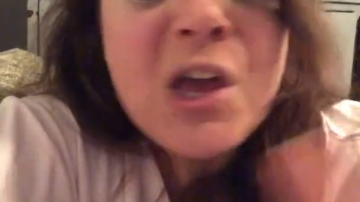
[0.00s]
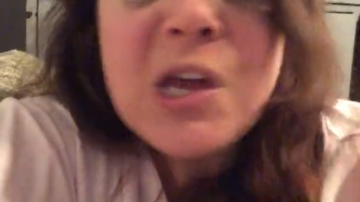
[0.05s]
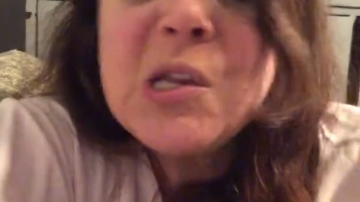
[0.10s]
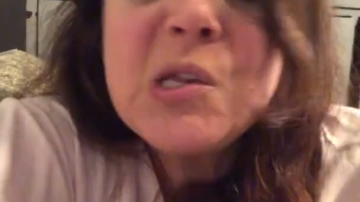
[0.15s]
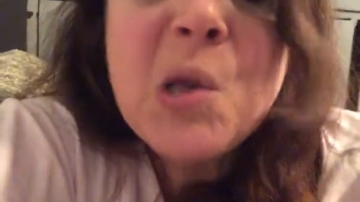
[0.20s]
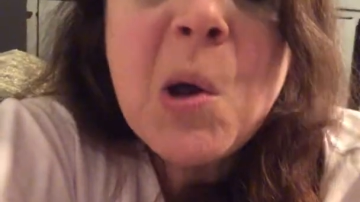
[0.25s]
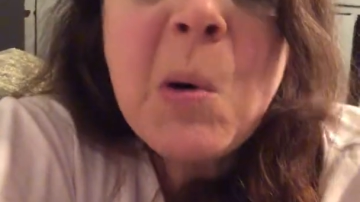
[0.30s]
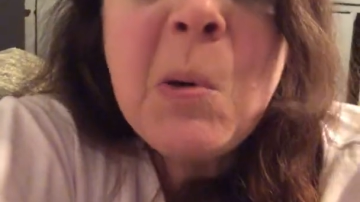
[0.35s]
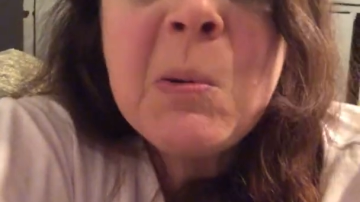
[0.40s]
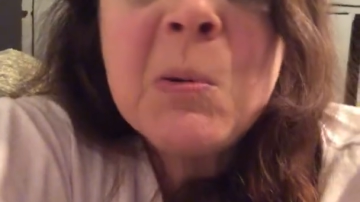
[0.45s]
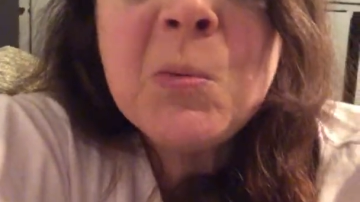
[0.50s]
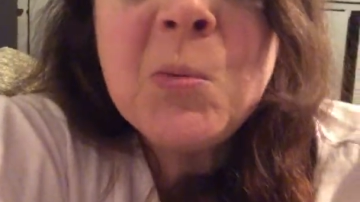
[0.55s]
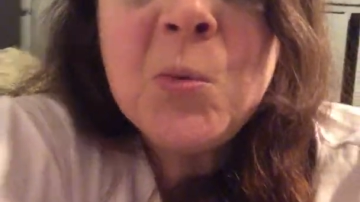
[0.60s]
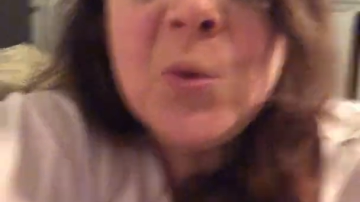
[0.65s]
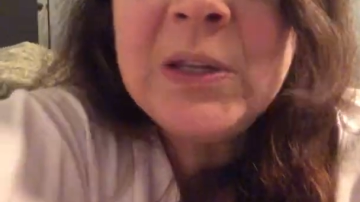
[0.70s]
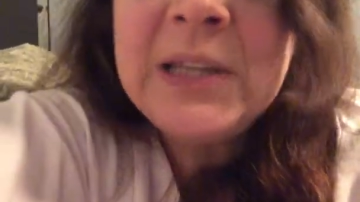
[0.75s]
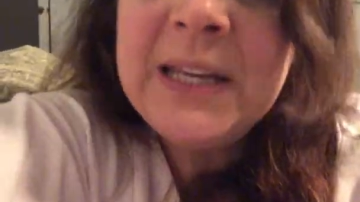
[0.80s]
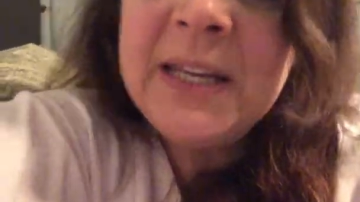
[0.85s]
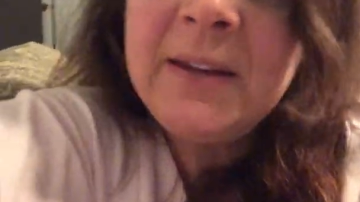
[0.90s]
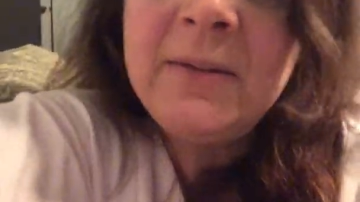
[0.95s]
No one
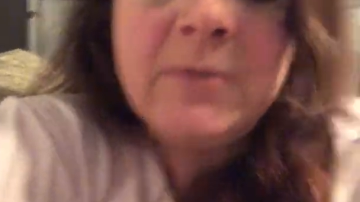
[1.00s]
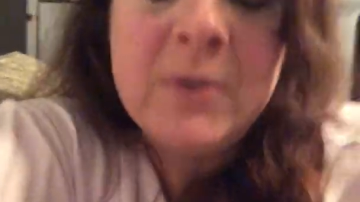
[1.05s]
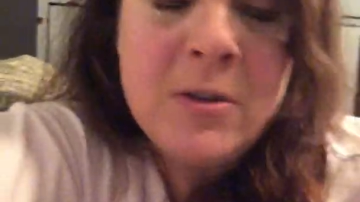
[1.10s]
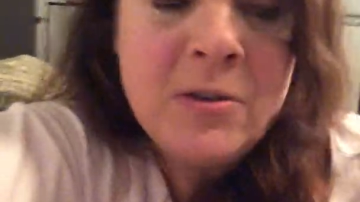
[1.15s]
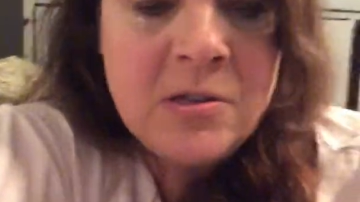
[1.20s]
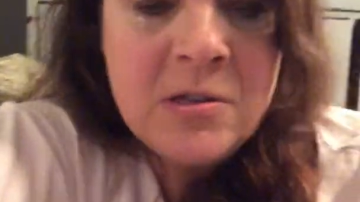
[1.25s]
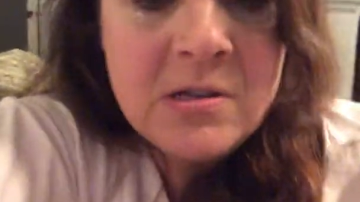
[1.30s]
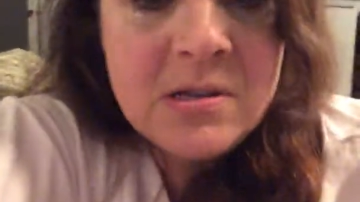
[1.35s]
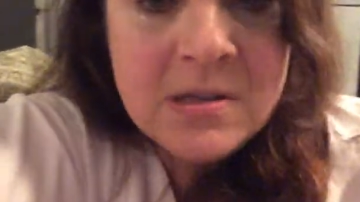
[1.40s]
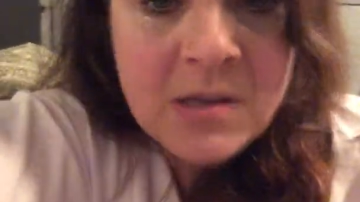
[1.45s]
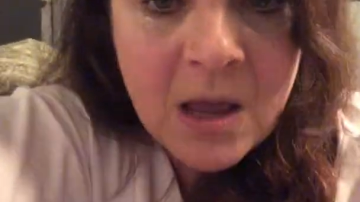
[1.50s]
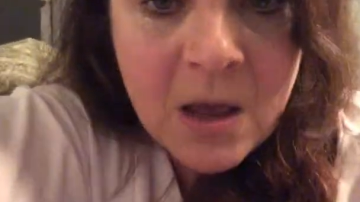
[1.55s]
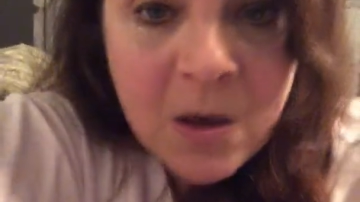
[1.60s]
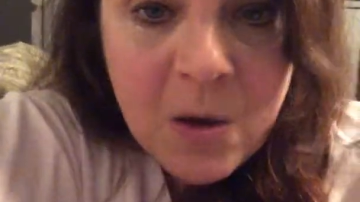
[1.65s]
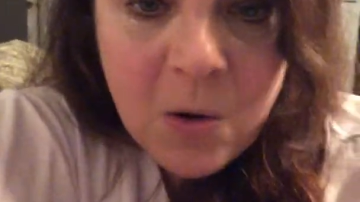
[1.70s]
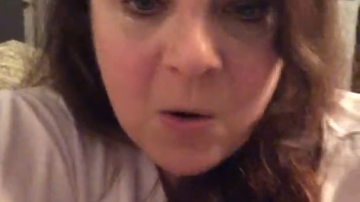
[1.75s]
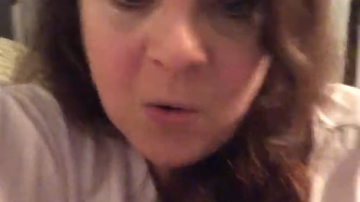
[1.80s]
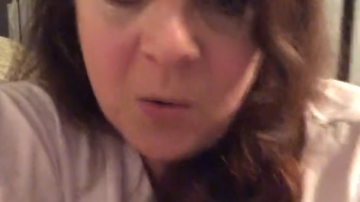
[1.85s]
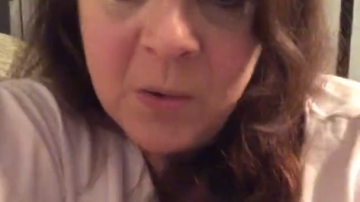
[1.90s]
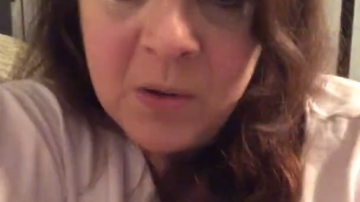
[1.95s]
will even
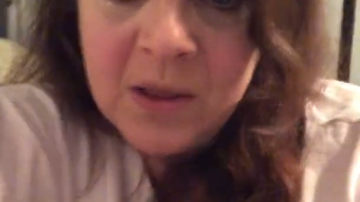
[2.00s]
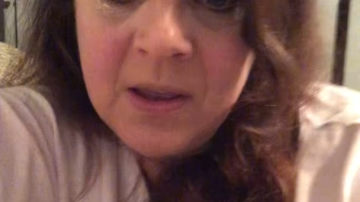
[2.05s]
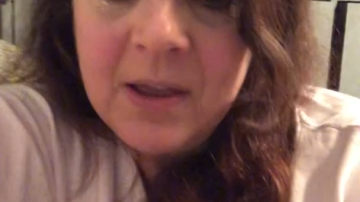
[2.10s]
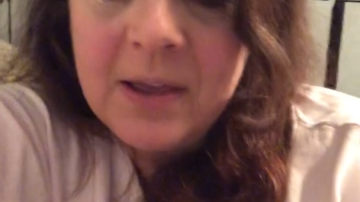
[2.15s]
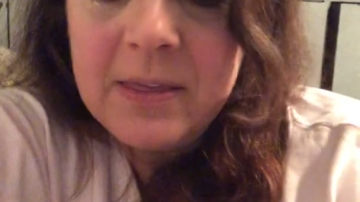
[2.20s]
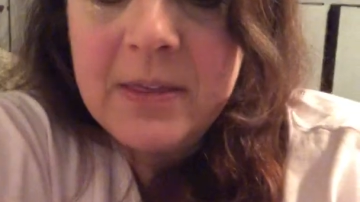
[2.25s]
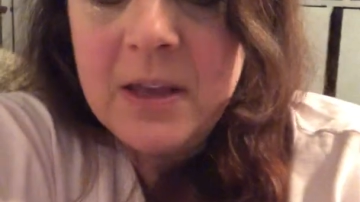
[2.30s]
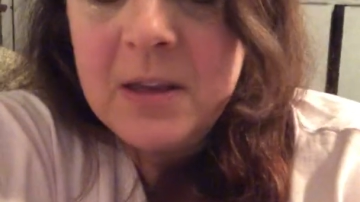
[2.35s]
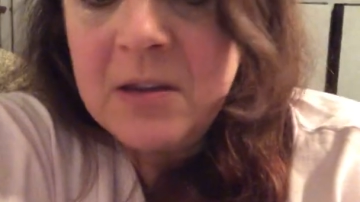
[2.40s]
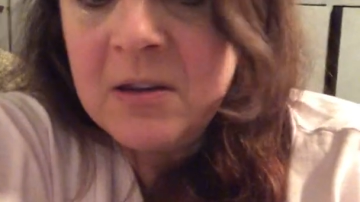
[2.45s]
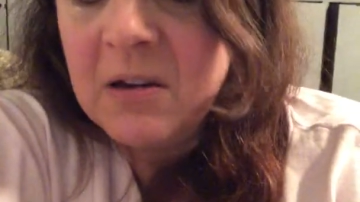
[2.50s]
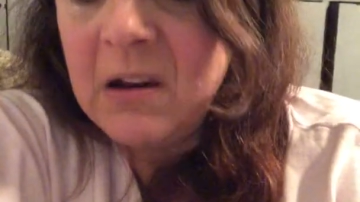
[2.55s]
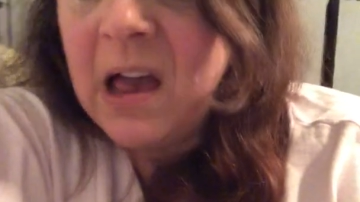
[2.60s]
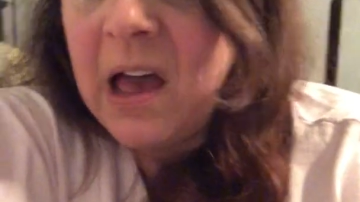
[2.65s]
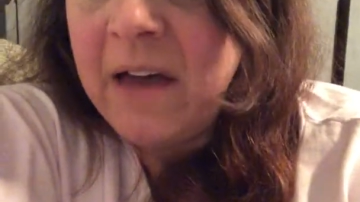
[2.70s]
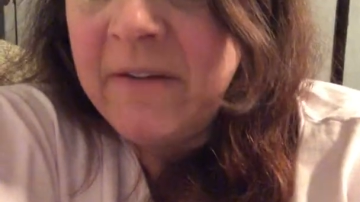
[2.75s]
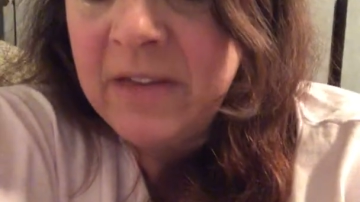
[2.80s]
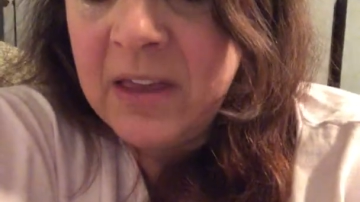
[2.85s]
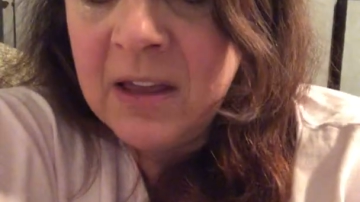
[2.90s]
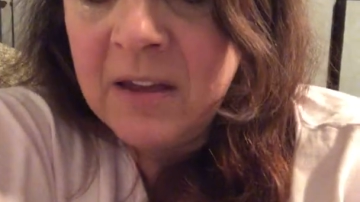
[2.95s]
know that you're
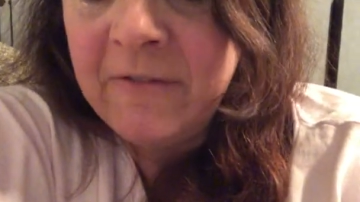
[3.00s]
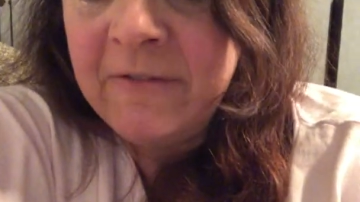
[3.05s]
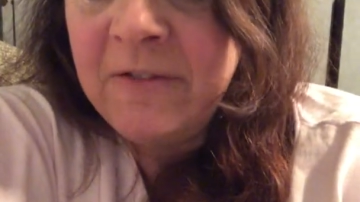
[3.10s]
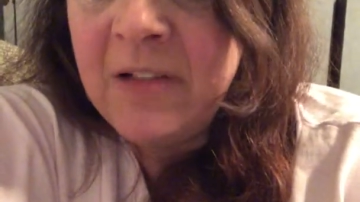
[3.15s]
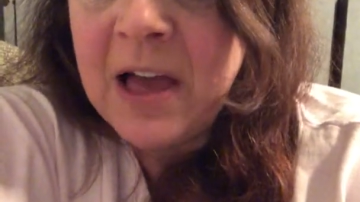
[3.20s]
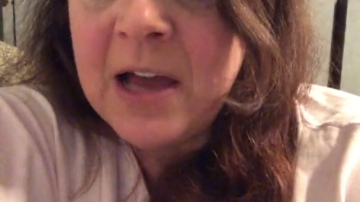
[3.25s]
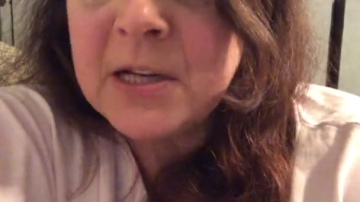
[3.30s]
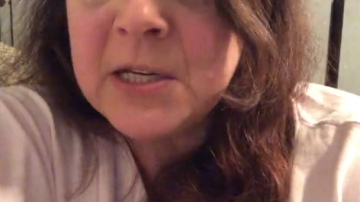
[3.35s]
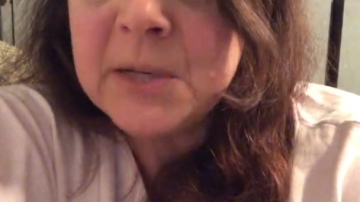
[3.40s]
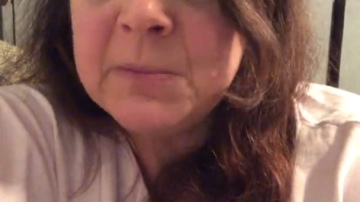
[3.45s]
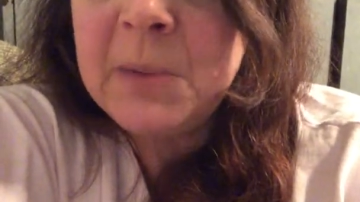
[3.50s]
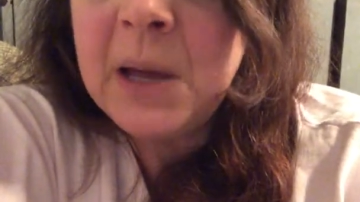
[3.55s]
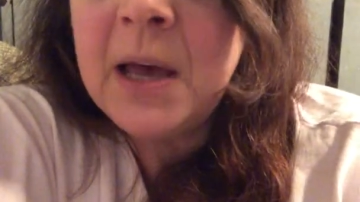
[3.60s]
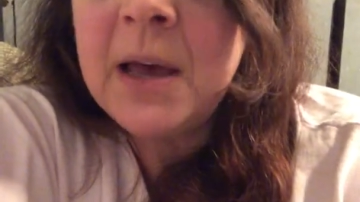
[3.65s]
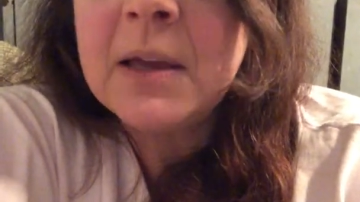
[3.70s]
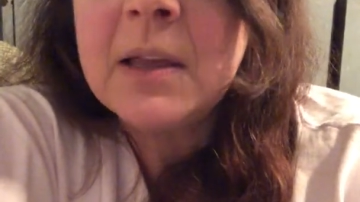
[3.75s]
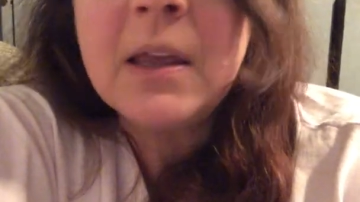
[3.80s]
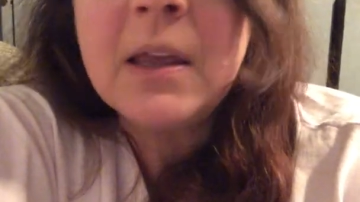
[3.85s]
having a flashback.